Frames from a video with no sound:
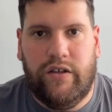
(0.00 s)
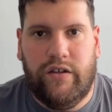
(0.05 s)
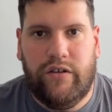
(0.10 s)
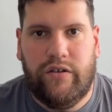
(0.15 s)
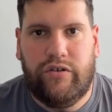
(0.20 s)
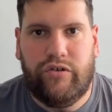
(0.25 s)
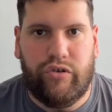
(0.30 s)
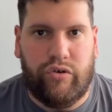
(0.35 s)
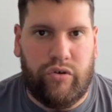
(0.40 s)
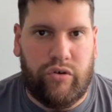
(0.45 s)

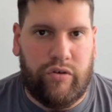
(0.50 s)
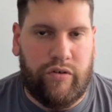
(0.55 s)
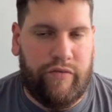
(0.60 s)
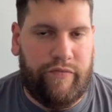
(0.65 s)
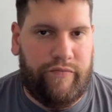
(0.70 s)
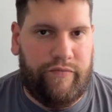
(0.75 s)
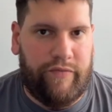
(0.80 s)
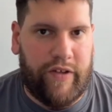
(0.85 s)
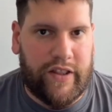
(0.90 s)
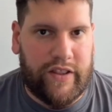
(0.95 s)
So
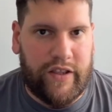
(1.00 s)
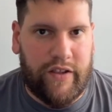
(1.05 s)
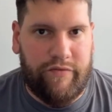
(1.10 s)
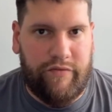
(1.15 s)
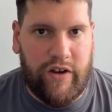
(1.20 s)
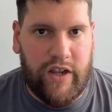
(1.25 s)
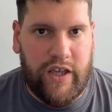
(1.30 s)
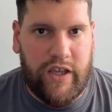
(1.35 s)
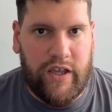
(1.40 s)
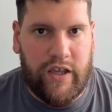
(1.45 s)

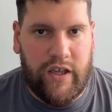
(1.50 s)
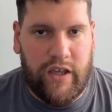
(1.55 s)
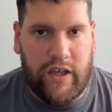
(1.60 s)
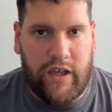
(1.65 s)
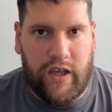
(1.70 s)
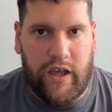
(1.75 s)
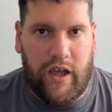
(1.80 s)
effectively,